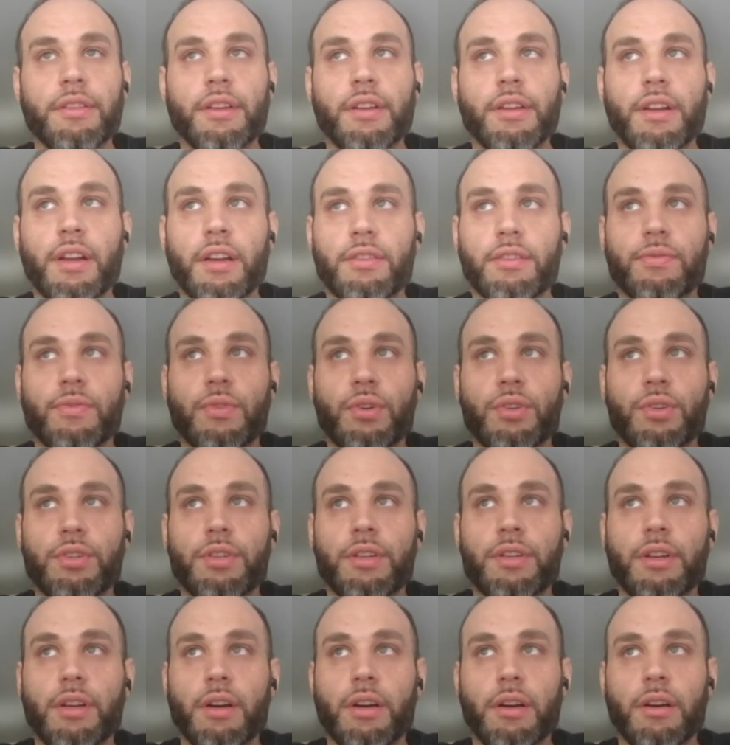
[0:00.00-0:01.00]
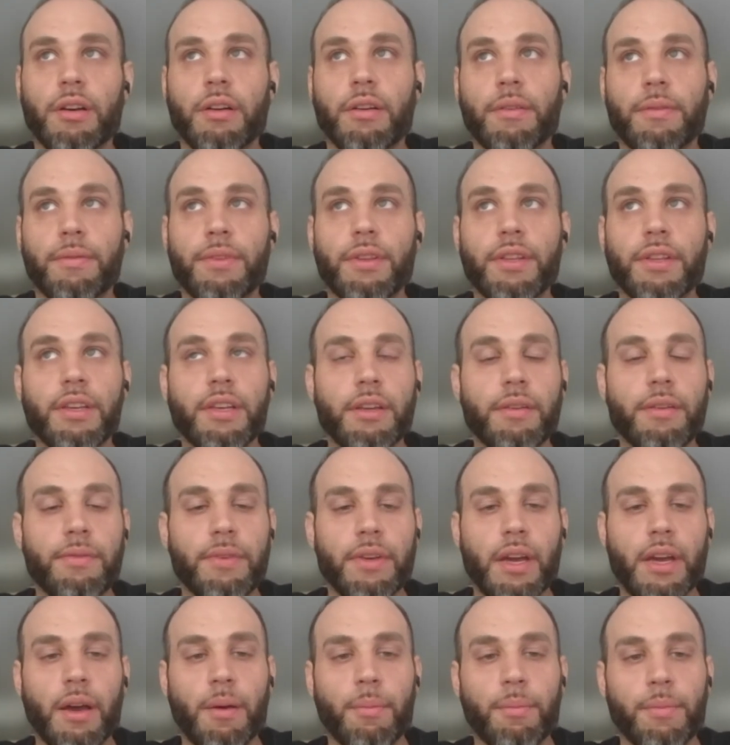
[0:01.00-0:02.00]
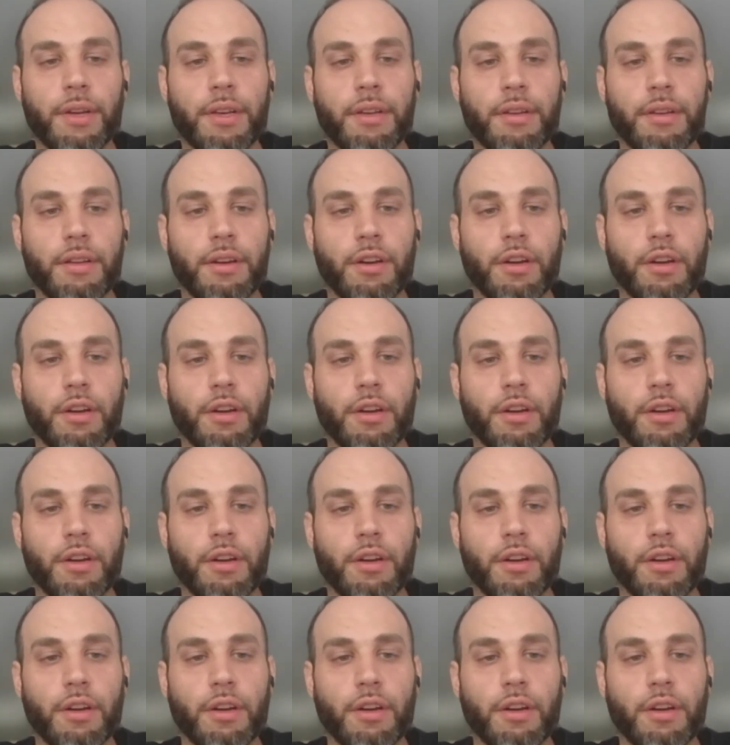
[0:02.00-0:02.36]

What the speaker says: next version of the EVM in